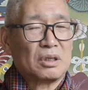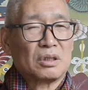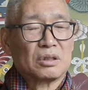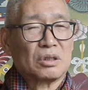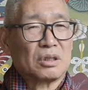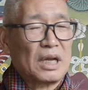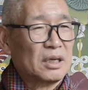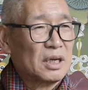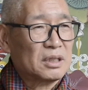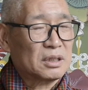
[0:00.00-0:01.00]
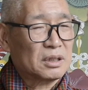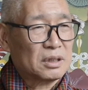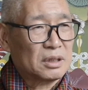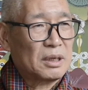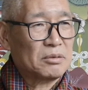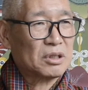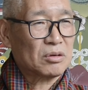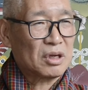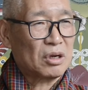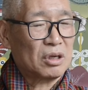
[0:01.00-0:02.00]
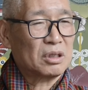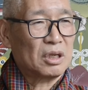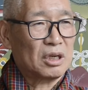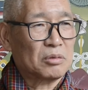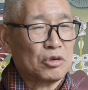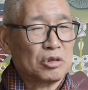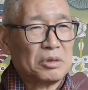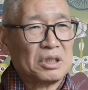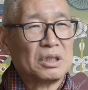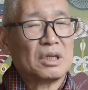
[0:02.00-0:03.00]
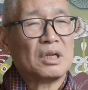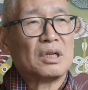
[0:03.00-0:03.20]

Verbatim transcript: So that has saved us quite a lot, electric voting machine.